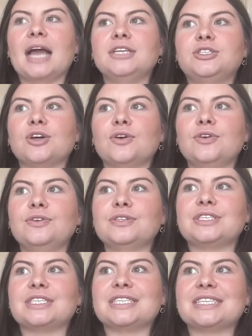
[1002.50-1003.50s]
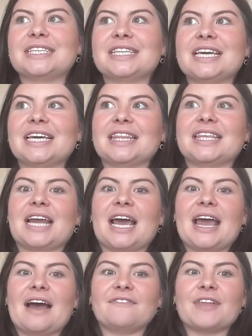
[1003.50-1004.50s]
don't think that I
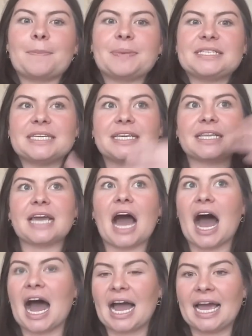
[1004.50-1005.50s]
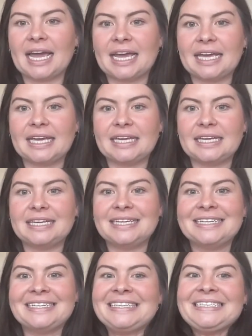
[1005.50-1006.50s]
have like particularly high
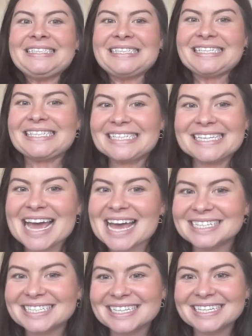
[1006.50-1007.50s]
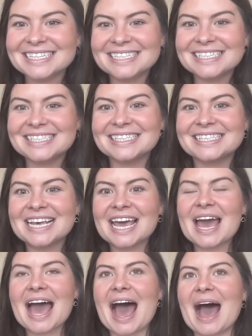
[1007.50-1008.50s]
standards.
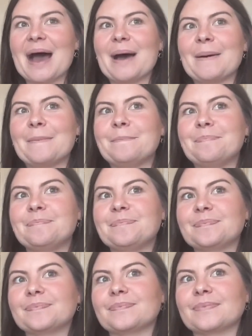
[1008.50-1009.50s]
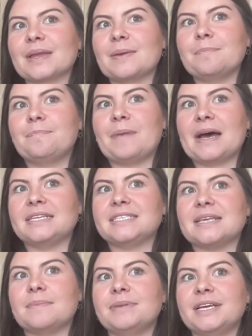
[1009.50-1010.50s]
Um, but
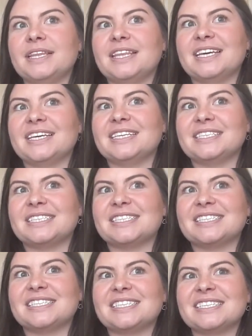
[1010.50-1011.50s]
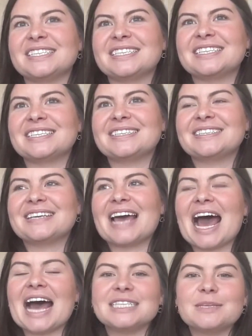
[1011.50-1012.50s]
somebody that
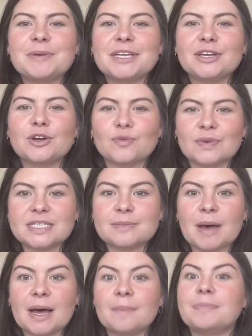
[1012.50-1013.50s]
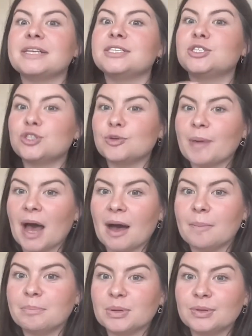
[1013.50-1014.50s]
has a bit of charisma but is super
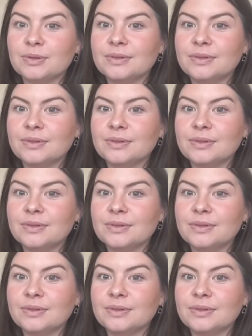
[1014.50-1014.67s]
humble.